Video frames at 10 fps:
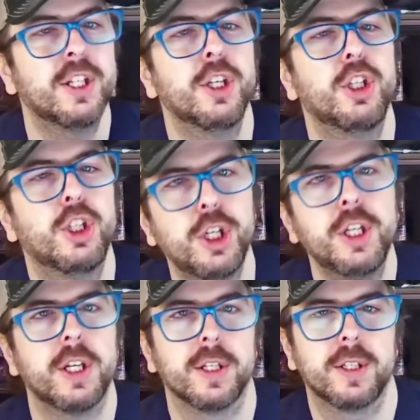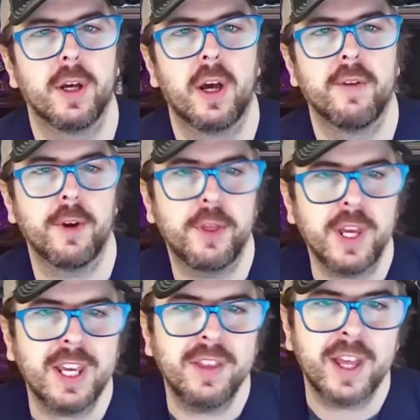he's a genius for
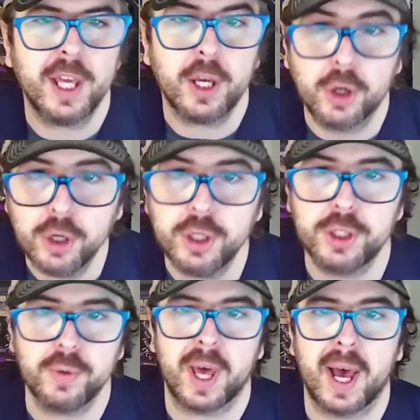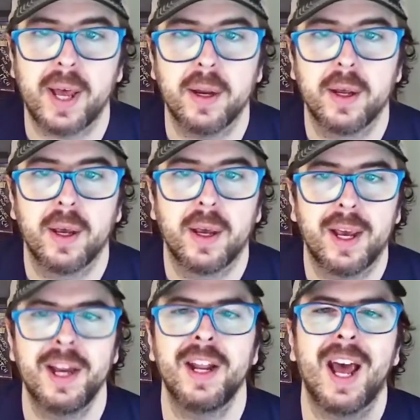thinking that he could do that
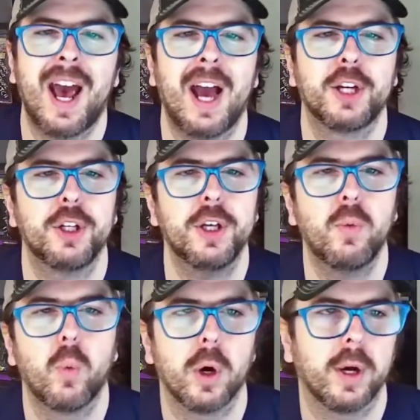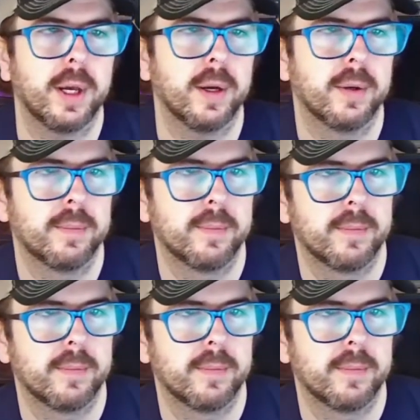and it actually working.